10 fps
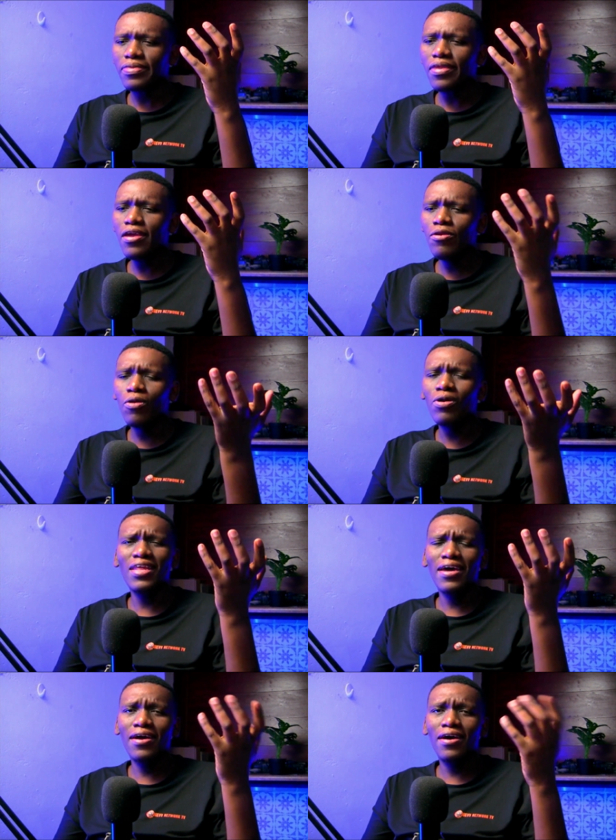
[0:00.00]
not
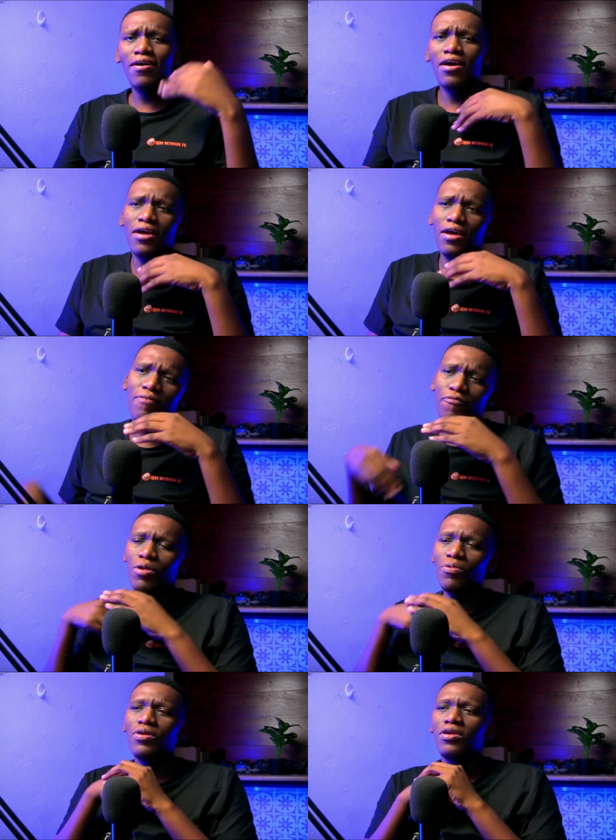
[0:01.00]
a
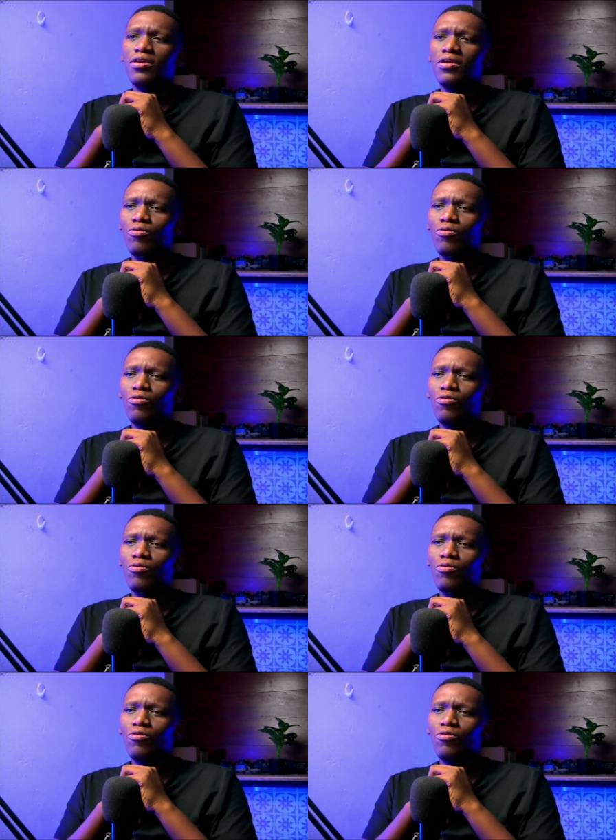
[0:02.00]
very